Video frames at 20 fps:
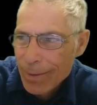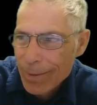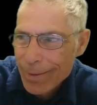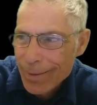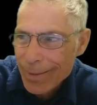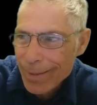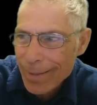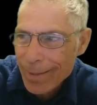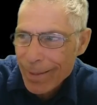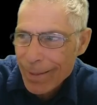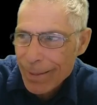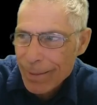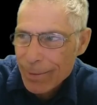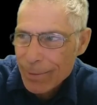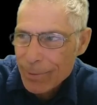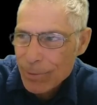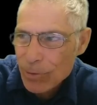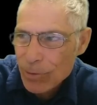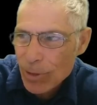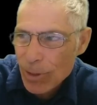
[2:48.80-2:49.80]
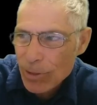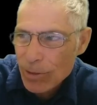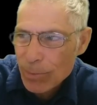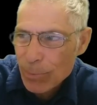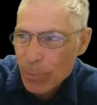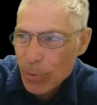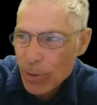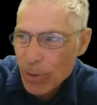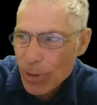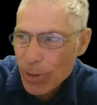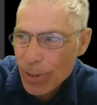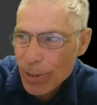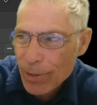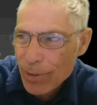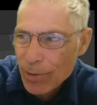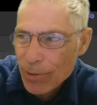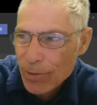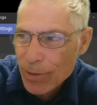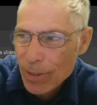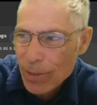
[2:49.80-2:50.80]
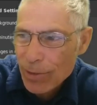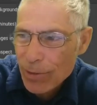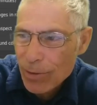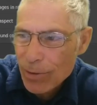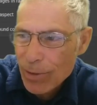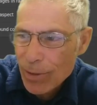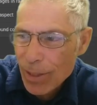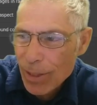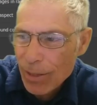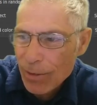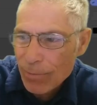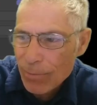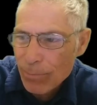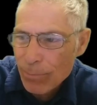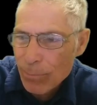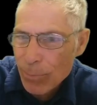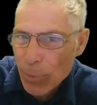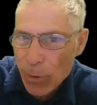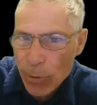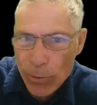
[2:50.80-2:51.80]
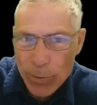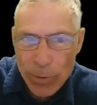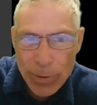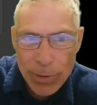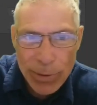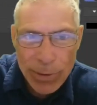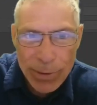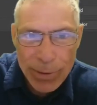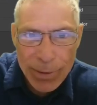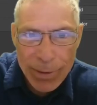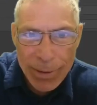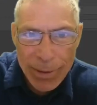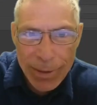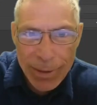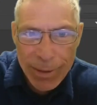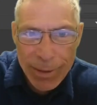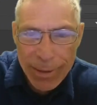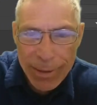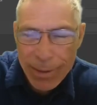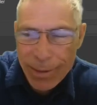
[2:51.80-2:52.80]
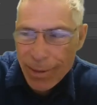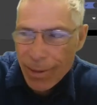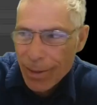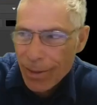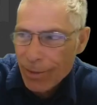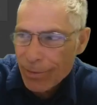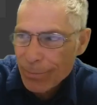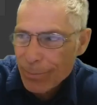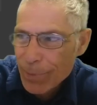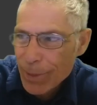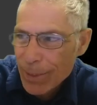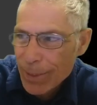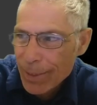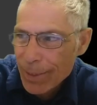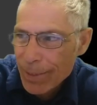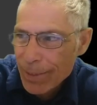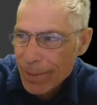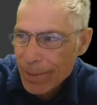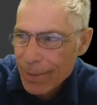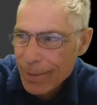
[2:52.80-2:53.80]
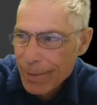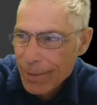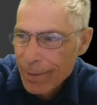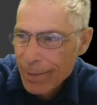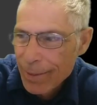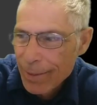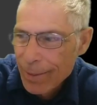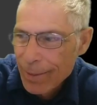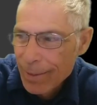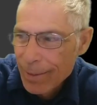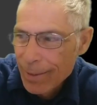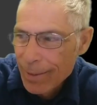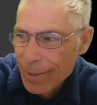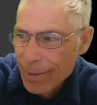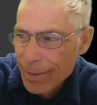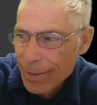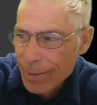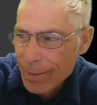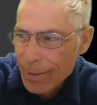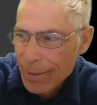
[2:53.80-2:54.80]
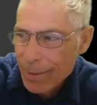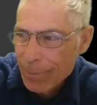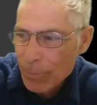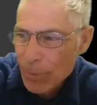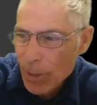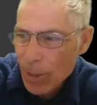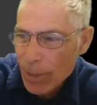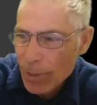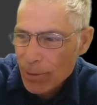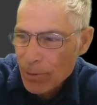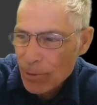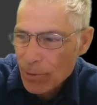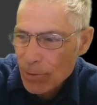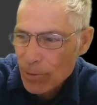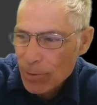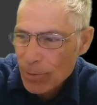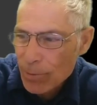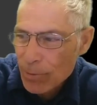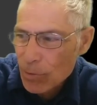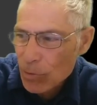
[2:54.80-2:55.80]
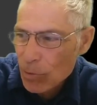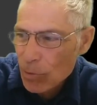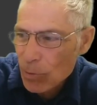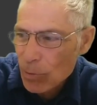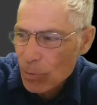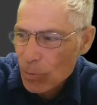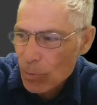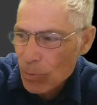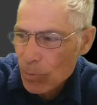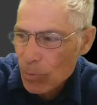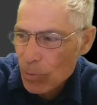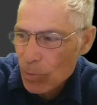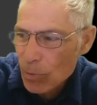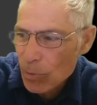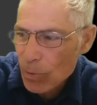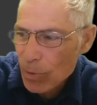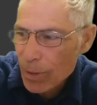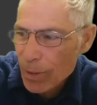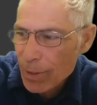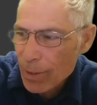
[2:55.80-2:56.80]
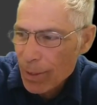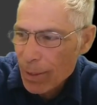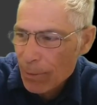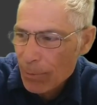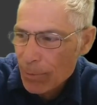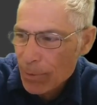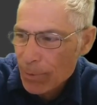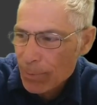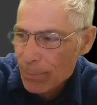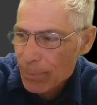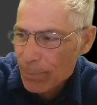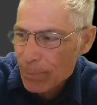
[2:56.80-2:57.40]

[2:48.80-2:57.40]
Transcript: Yeah, tries to put it in the center of both of my monitors, so we don't like that one.